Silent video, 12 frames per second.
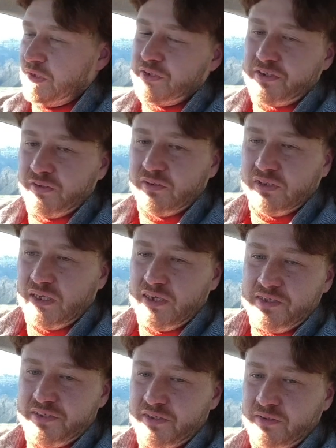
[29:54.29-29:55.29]

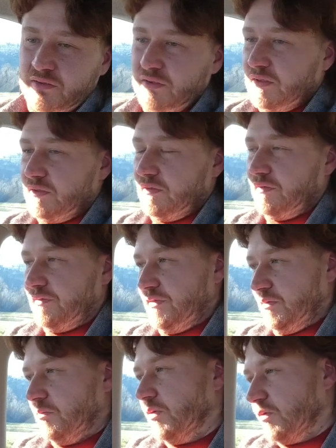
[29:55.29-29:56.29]
personalizing
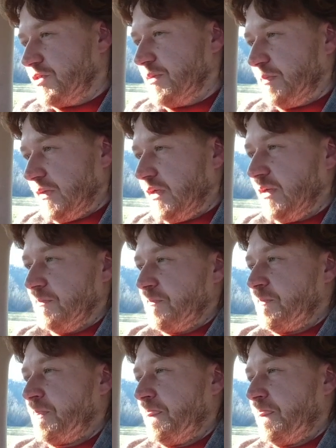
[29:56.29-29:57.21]
the Multipla,